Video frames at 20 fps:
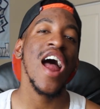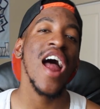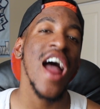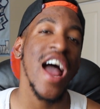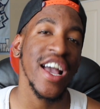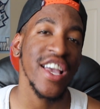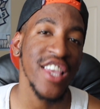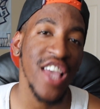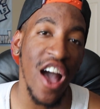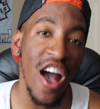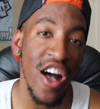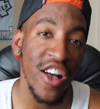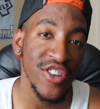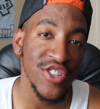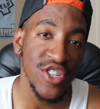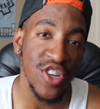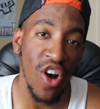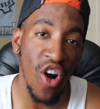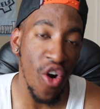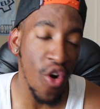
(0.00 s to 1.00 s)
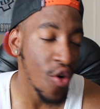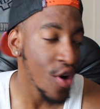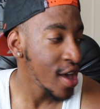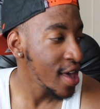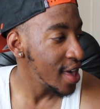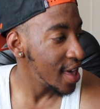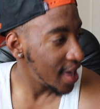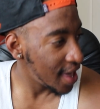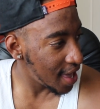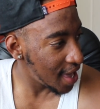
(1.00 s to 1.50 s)
Alright, y'all. So
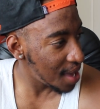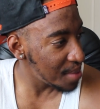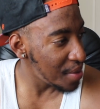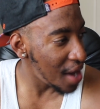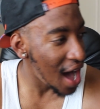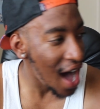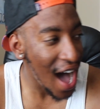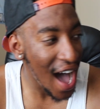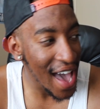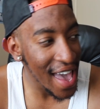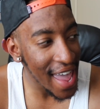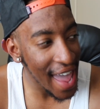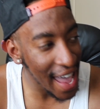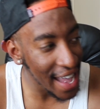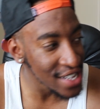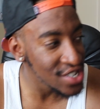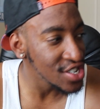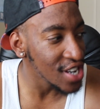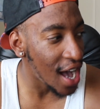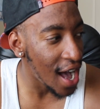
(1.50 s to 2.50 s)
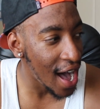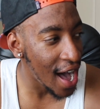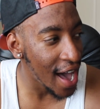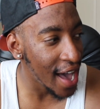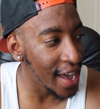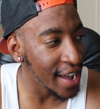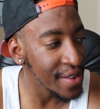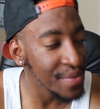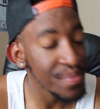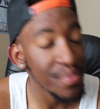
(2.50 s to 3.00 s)

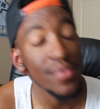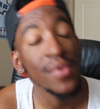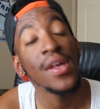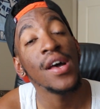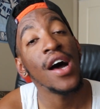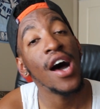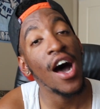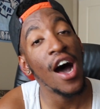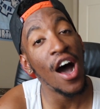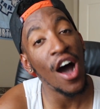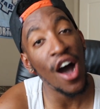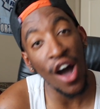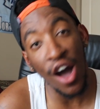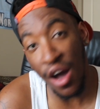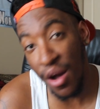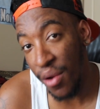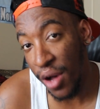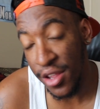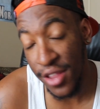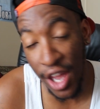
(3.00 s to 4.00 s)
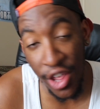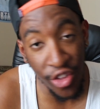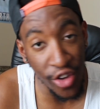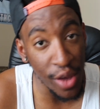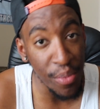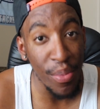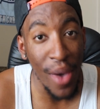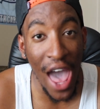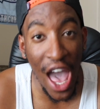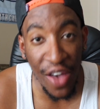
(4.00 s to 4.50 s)
M-I-H-I,
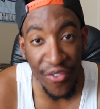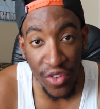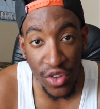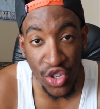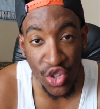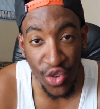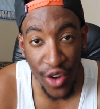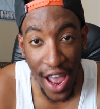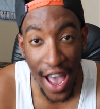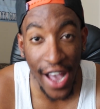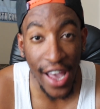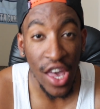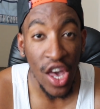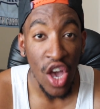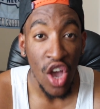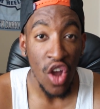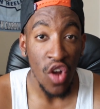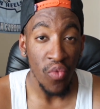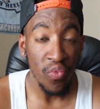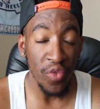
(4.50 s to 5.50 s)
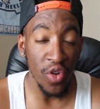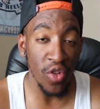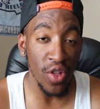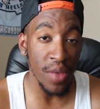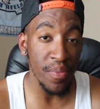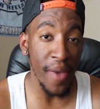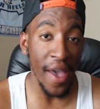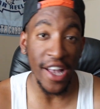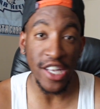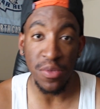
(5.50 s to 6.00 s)
another impactful track.
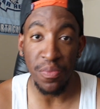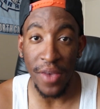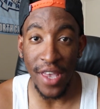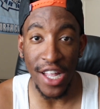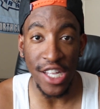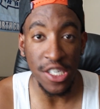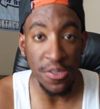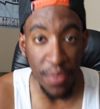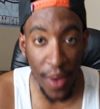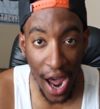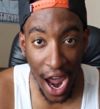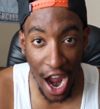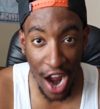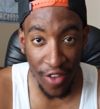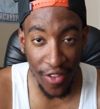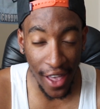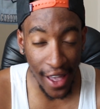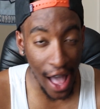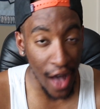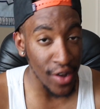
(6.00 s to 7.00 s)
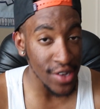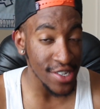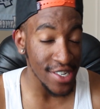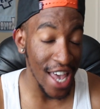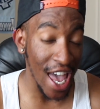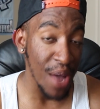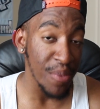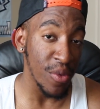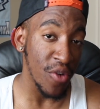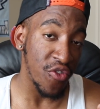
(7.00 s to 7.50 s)
Really makes me inspired. Like I was
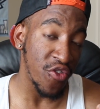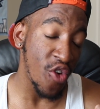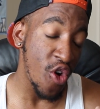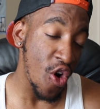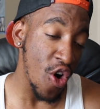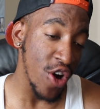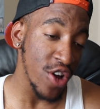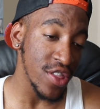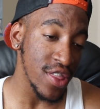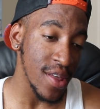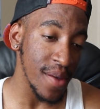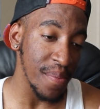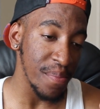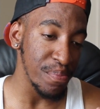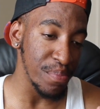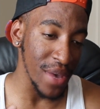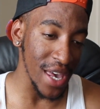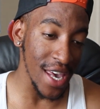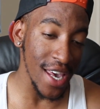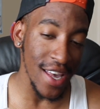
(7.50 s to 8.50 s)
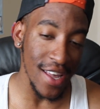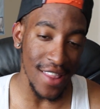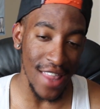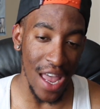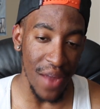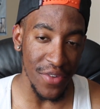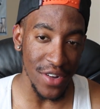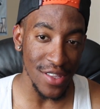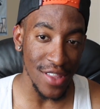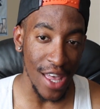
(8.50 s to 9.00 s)
saying before, the beat and
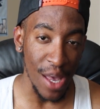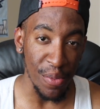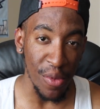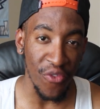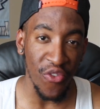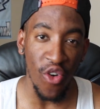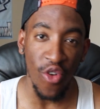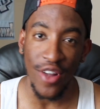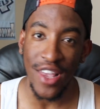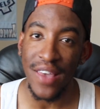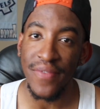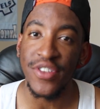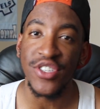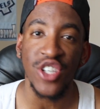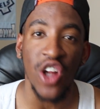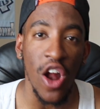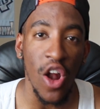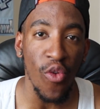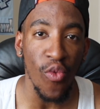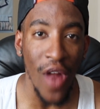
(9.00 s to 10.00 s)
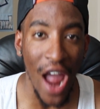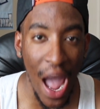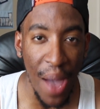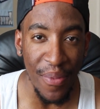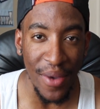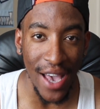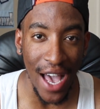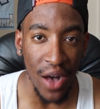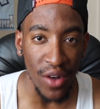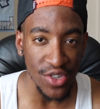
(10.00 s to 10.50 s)
everything. Before he even started
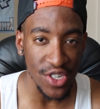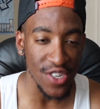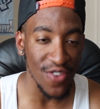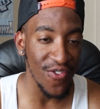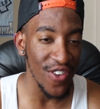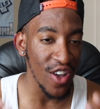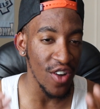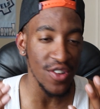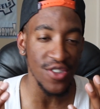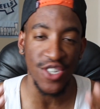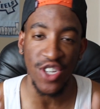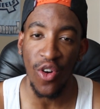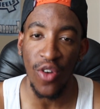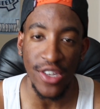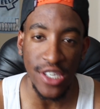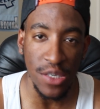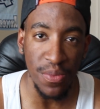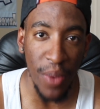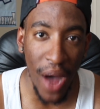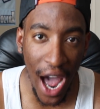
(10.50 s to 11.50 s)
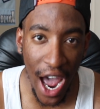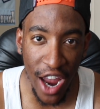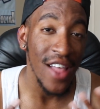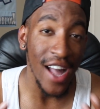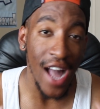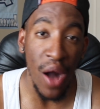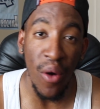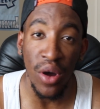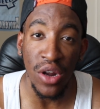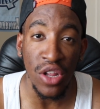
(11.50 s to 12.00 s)
rapping, I was just feeling so inspired.
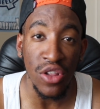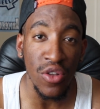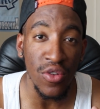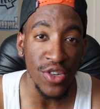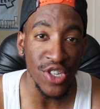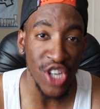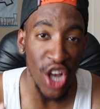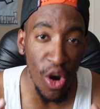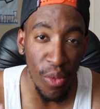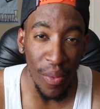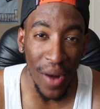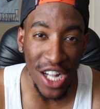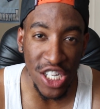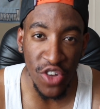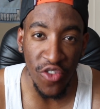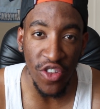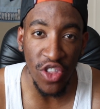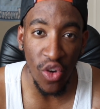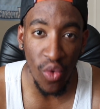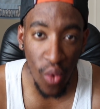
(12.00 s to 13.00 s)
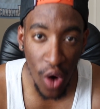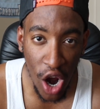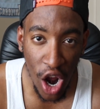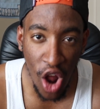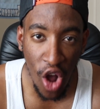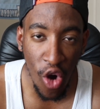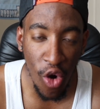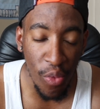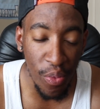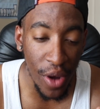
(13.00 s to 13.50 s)
Like I want to do so much for the
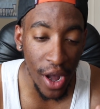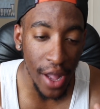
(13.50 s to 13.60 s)
world.